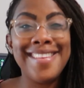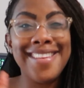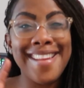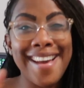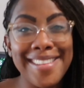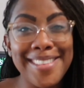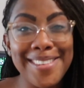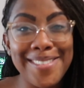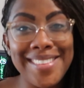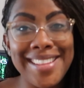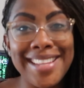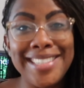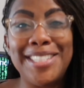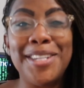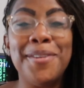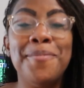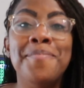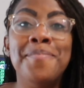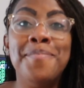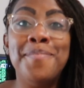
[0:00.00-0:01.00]
Another one that
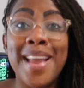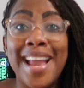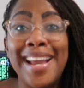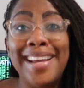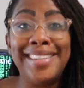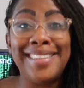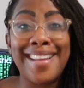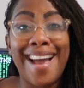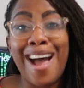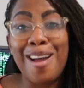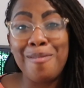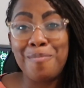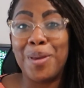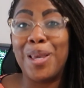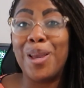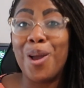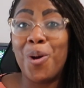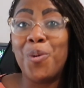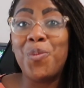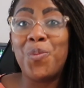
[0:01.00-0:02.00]
you may not
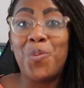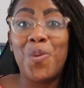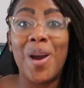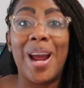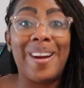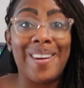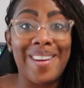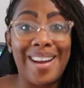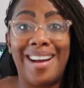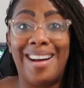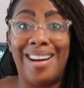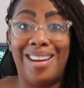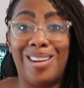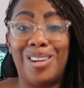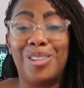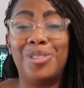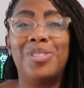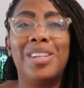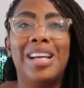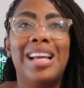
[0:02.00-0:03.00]
be aware
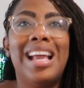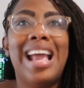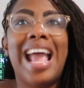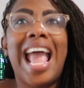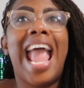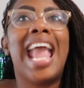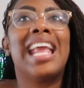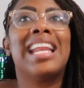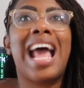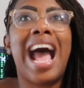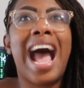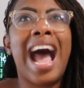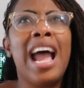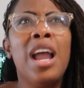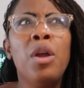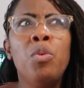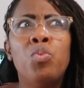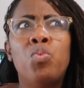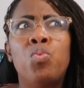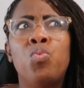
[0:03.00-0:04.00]
of, and
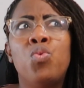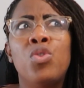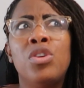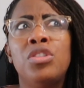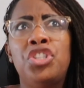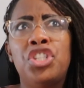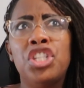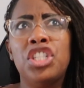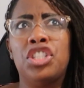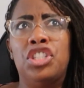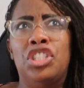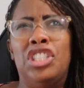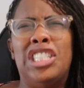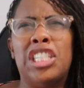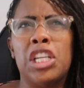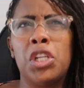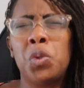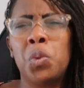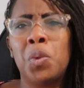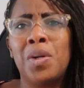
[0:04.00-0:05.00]
I will just
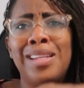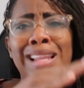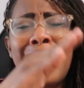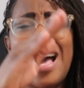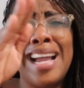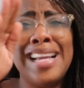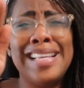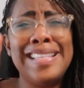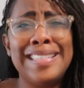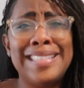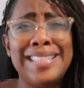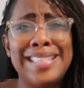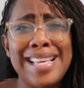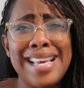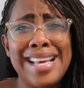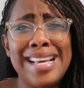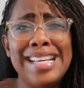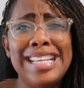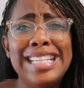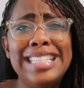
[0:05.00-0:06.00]
generalize
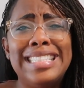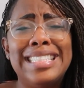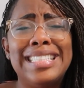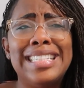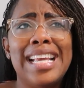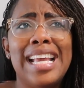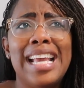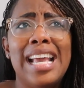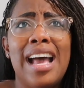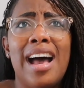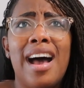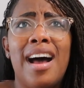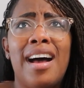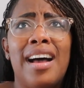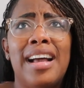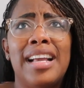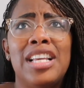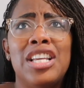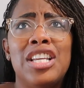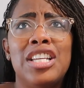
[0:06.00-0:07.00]
this
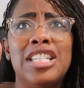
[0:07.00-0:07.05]
uh,